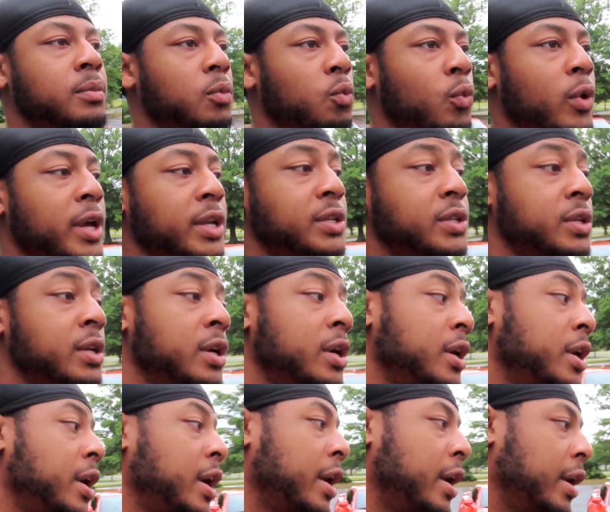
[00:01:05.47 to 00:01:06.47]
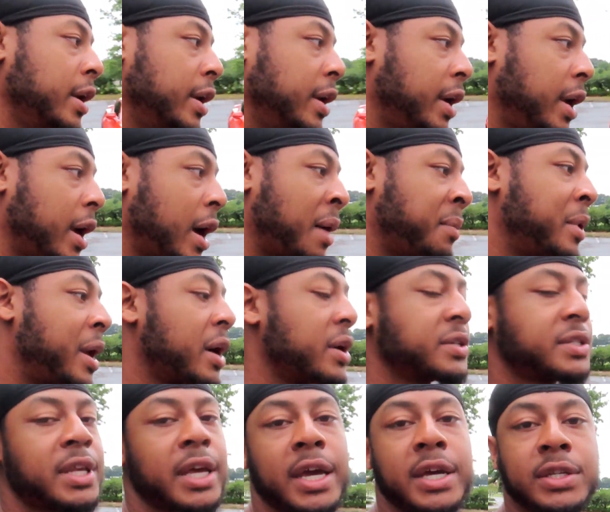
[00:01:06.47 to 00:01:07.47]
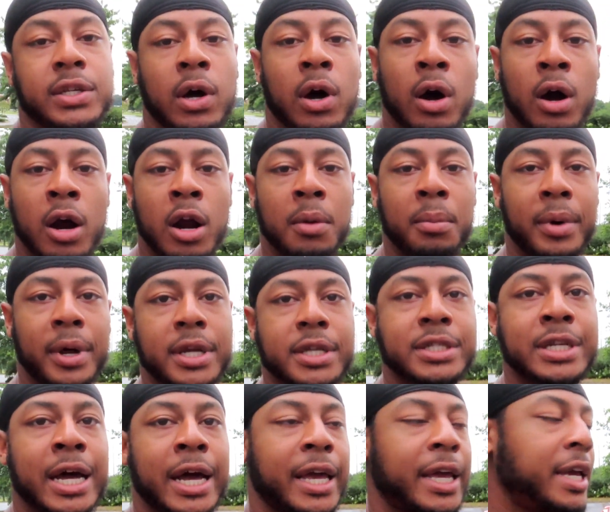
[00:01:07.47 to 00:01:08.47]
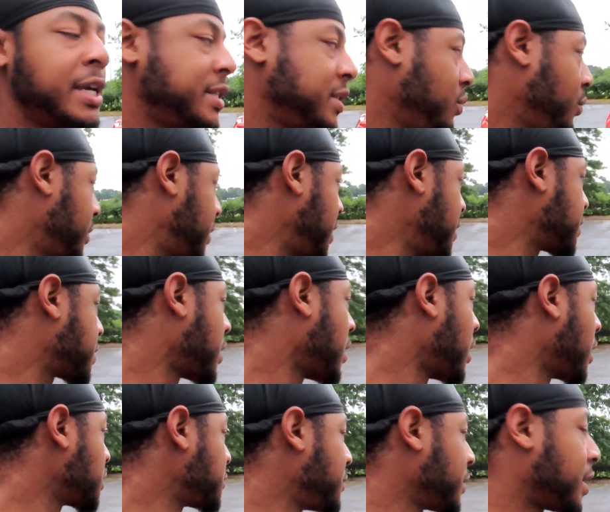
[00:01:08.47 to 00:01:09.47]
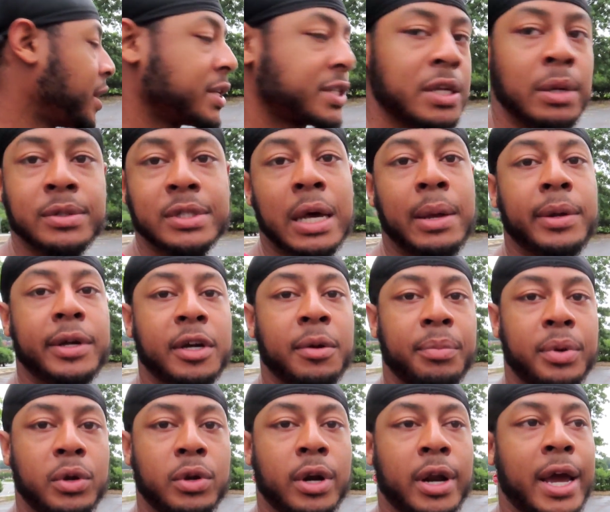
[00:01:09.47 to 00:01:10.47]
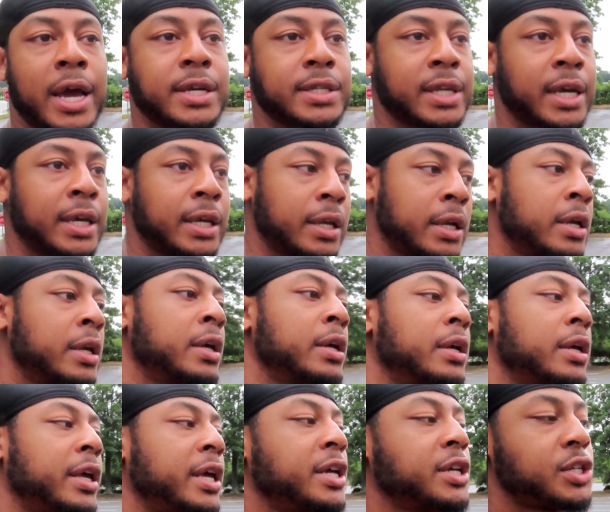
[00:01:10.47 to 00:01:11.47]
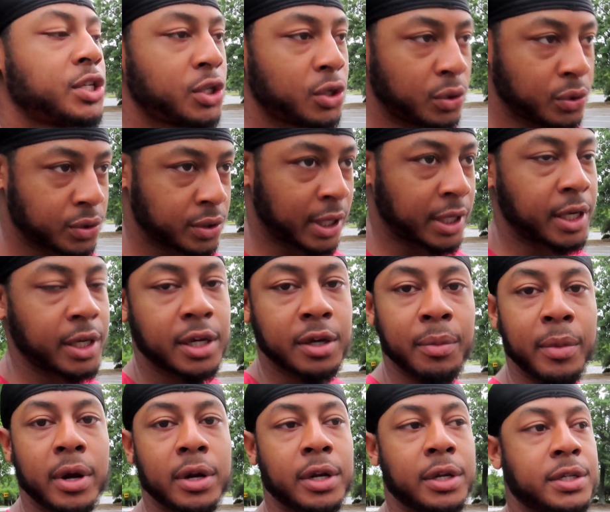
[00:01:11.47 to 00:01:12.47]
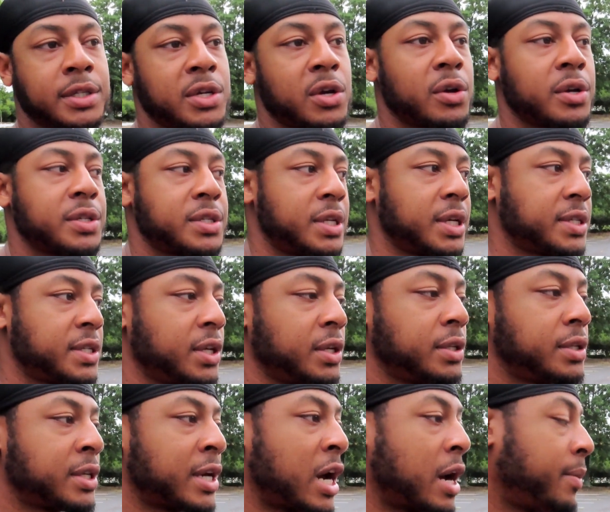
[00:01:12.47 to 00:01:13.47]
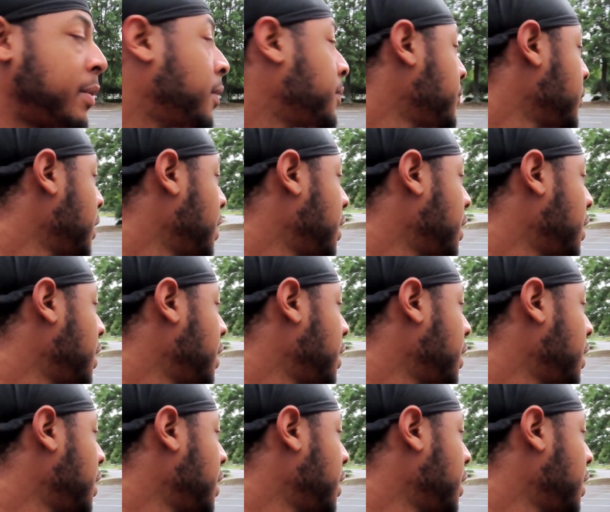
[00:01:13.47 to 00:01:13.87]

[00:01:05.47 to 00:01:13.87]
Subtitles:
which I'm not gonna say is hard, but it's not easy with these cars because sometimes the computer has like issues, like the Camaro, the 0 to 60 timer,